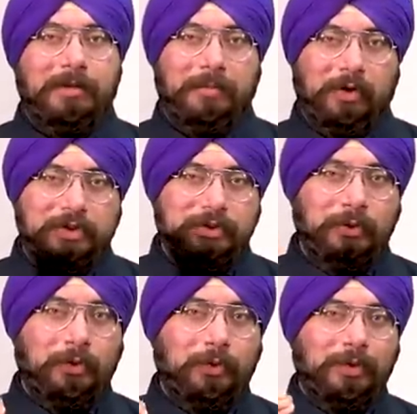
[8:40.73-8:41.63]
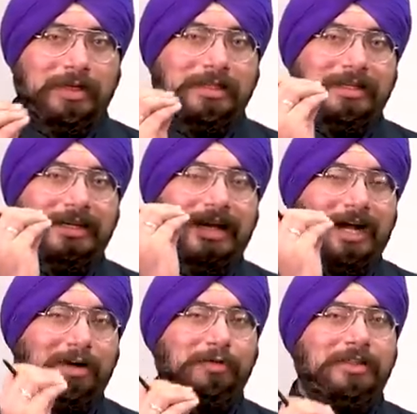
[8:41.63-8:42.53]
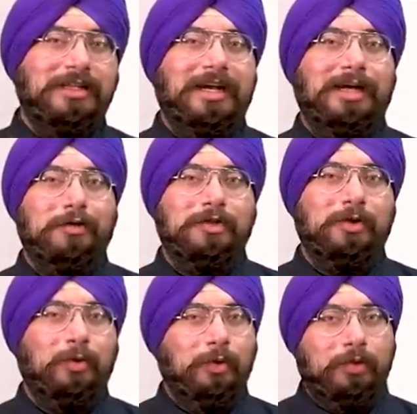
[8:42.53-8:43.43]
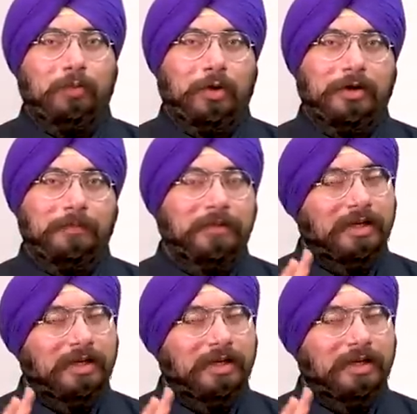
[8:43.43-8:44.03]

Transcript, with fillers: Because you know that after the end of the Cold War,